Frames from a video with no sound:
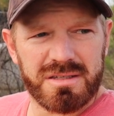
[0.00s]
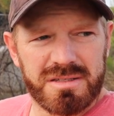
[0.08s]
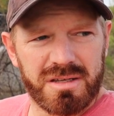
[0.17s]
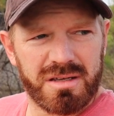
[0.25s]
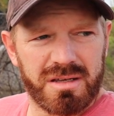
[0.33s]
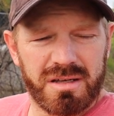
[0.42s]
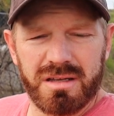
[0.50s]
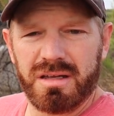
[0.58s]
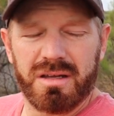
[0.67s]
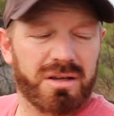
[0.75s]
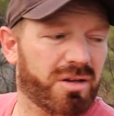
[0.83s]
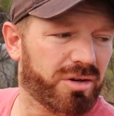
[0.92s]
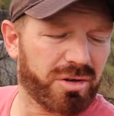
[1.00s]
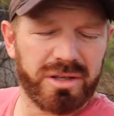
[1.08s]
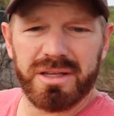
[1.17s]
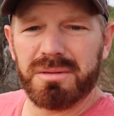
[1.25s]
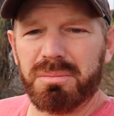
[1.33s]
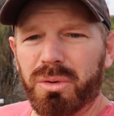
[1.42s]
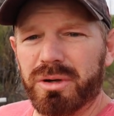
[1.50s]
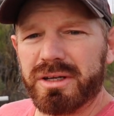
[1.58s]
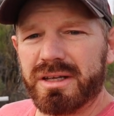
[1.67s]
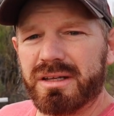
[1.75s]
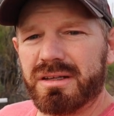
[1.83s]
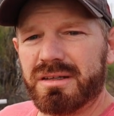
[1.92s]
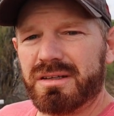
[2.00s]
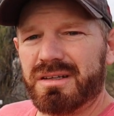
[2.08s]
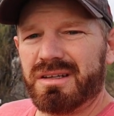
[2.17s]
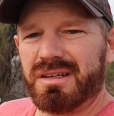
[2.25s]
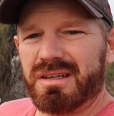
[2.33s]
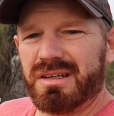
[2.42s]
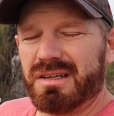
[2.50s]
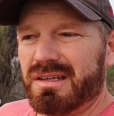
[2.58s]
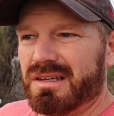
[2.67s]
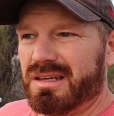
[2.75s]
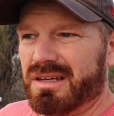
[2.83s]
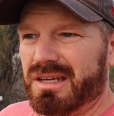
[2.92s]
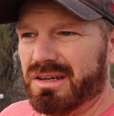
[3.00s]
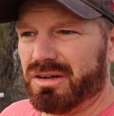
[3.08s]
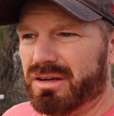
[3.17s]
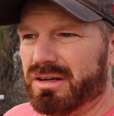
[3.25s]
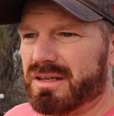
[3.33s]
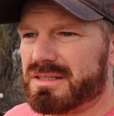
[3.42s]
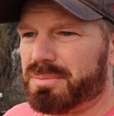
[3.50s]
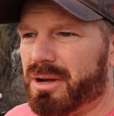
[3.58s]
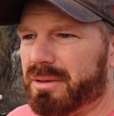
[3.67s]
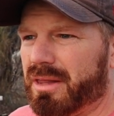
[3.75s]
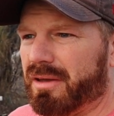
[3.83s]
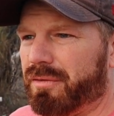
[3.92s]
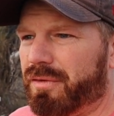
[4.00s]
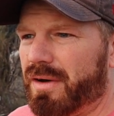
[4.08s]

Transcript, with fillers: is early in the morning. Here, it's probably like